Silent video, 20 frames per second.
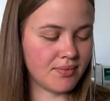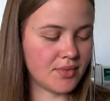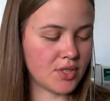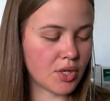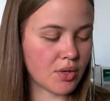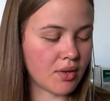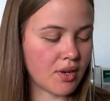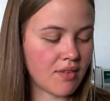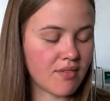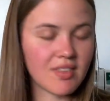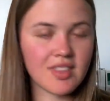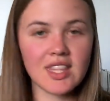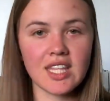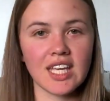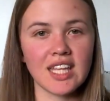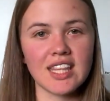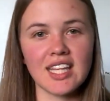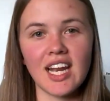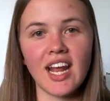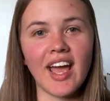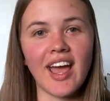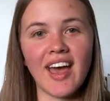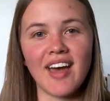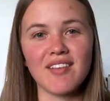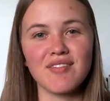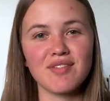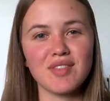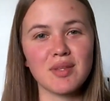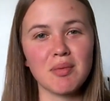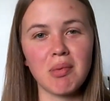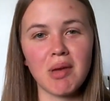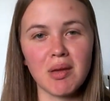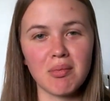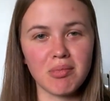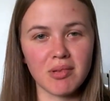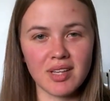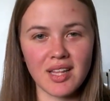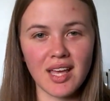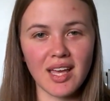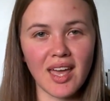don't even think that I have the
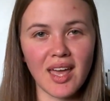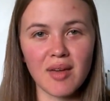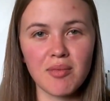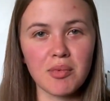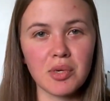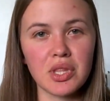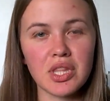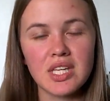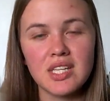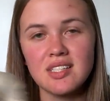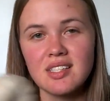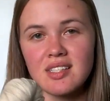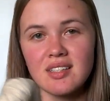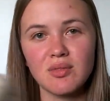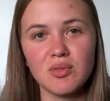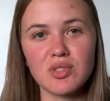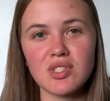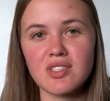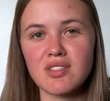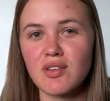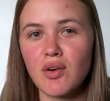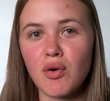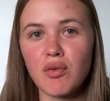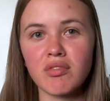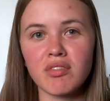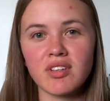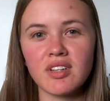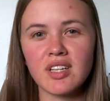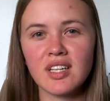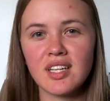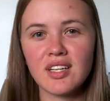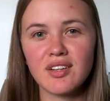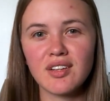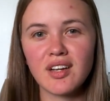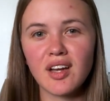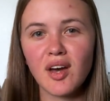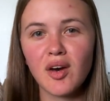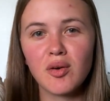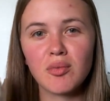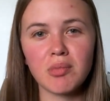paper that came with this. It was over a year
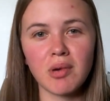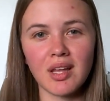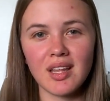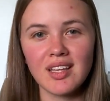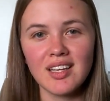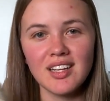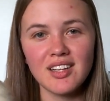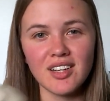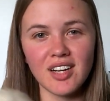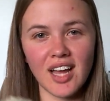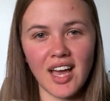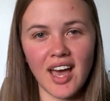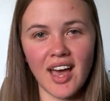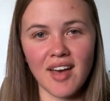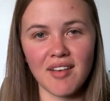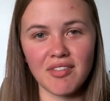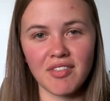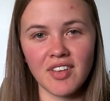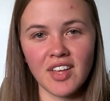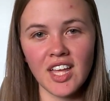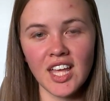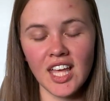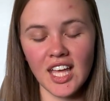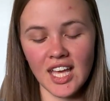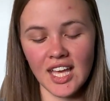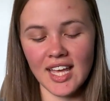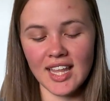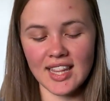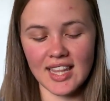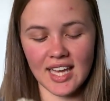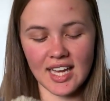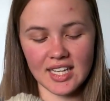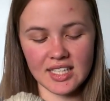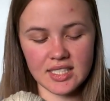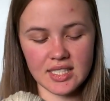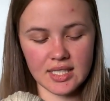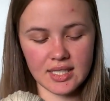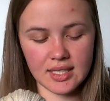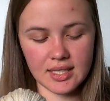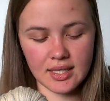ago, probably a year and a half,
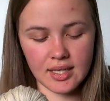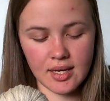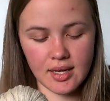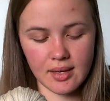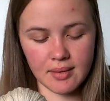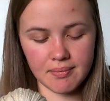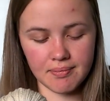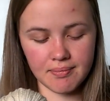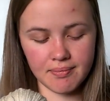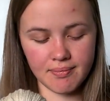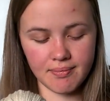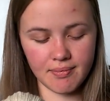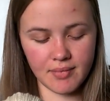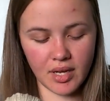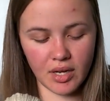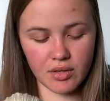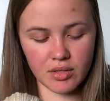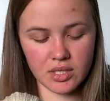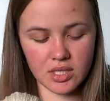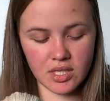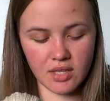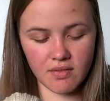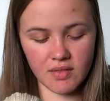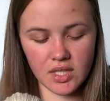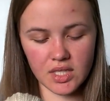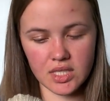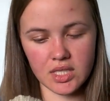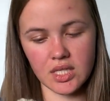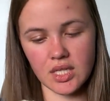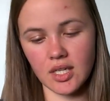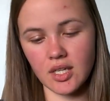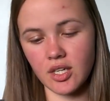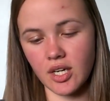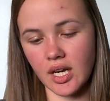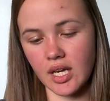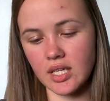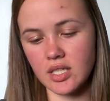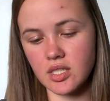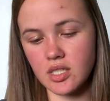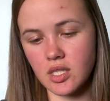that I received this Knit
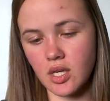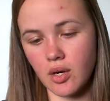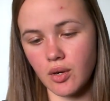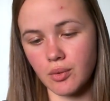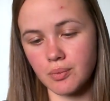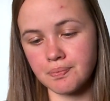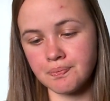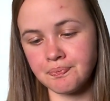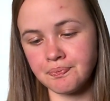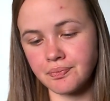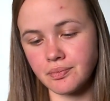Crate. So,